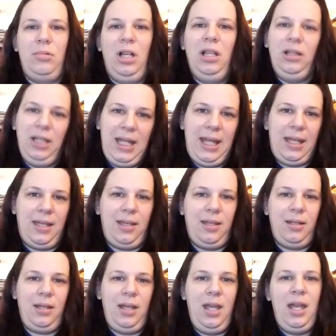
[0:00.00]
a
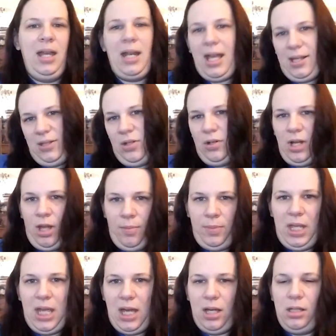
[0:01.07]
link and asked her to help
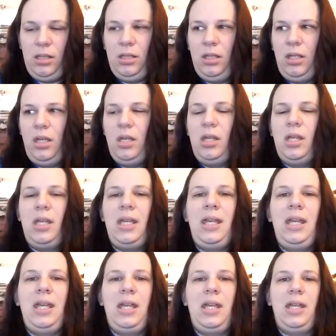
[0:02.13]
me out.
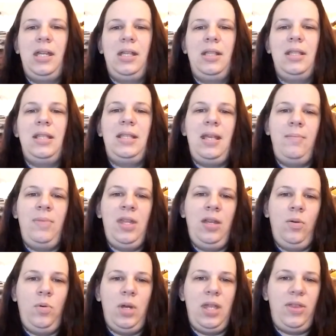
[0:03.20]
And the same
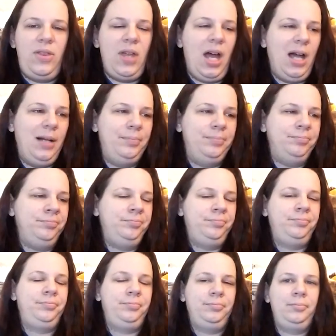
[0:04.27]
thing with
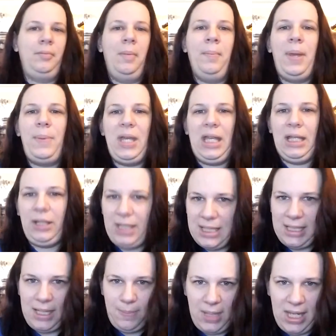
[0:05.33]
my big
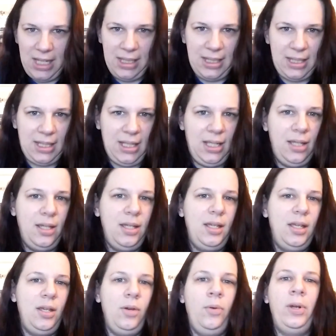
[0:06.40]
Khaleesi piece.
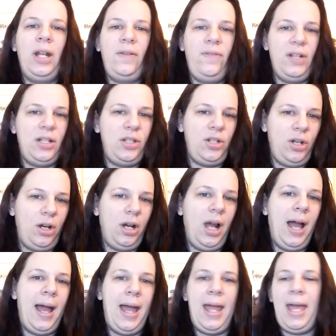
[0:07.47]
When I finished her,
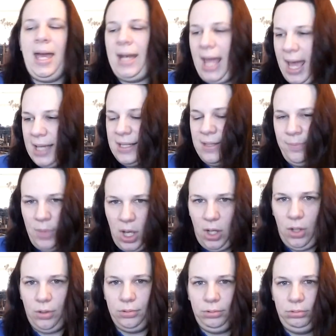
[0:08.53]
I had asked
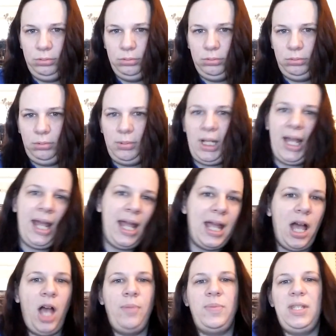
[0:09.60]
Mo,
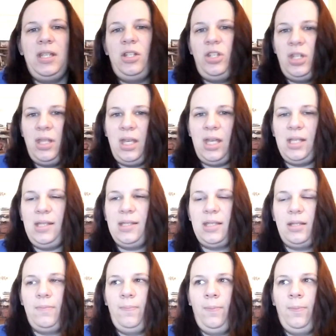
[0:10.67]
hey, I'm stitching this.